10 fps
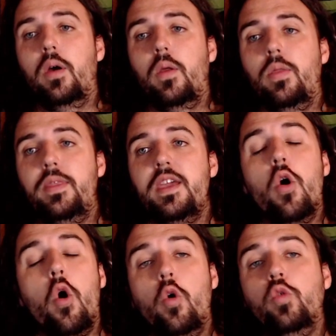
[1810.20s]
The
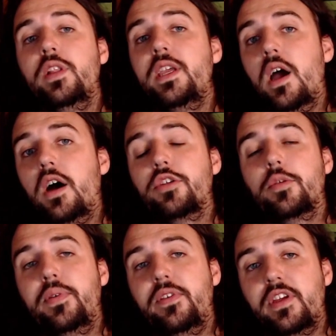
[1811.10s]
only other
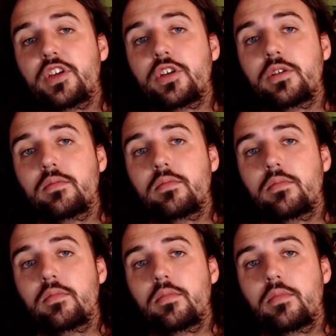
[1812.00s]
position,
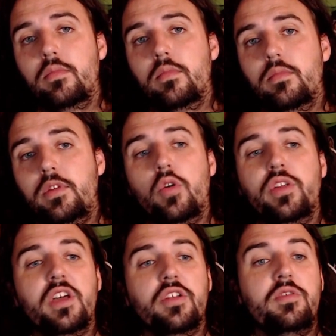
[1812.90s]
the only
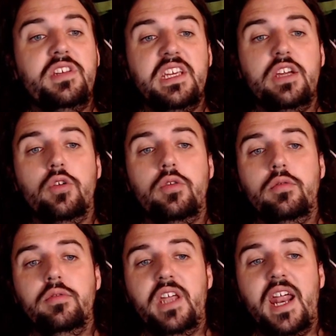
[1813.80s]
other deal
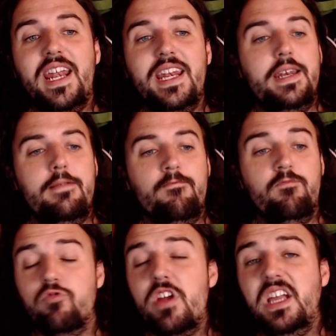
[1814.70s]
that I
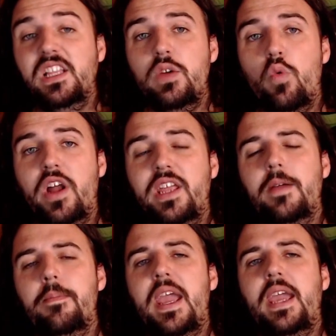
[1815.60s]
really want to get
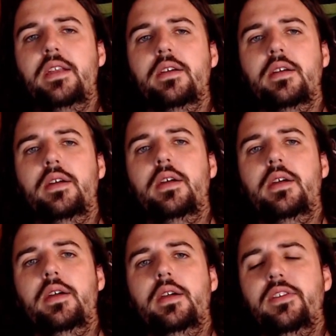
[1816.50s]
made
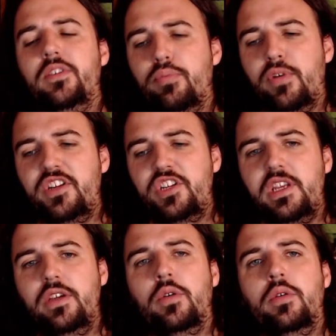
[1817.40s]
is a bridge
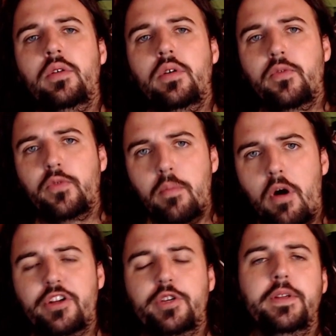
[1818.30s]
deal for
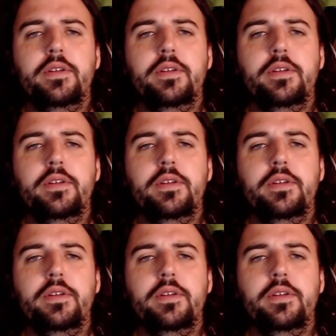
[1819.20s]
Marchment.